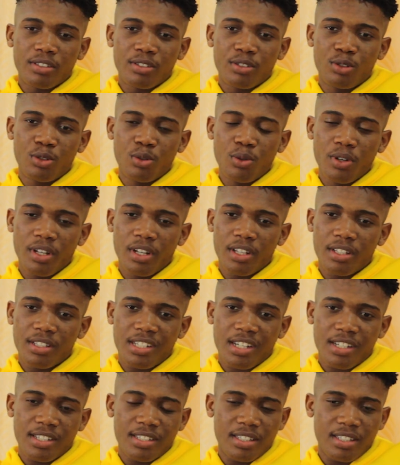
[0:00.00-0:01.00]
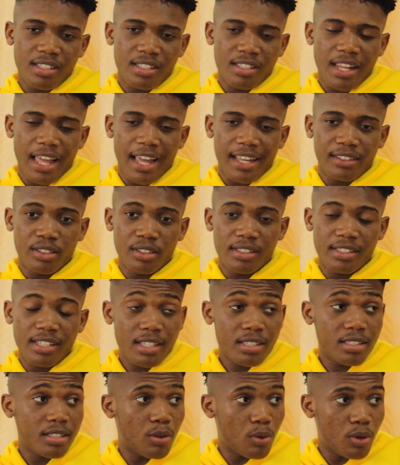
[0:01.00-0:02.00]
was doing it just to
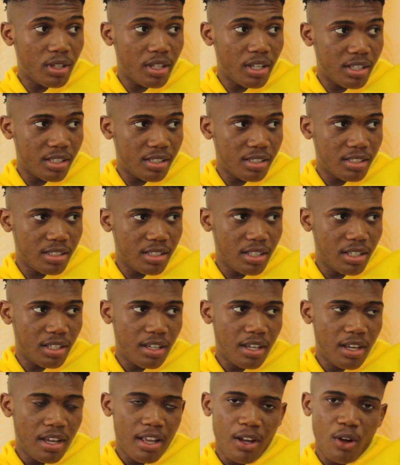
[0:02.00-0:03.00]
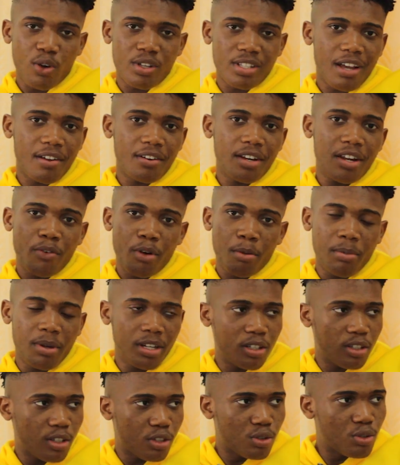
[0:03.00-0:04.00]
test the waters, because I'd never
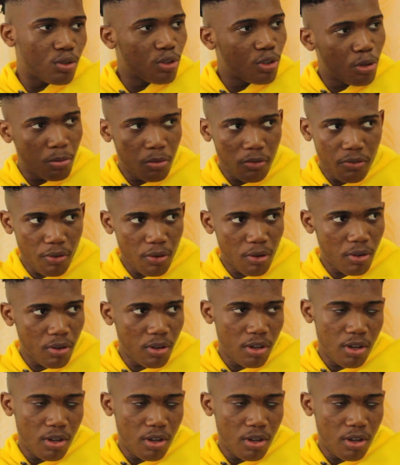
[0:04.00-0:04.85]
been in the studio before.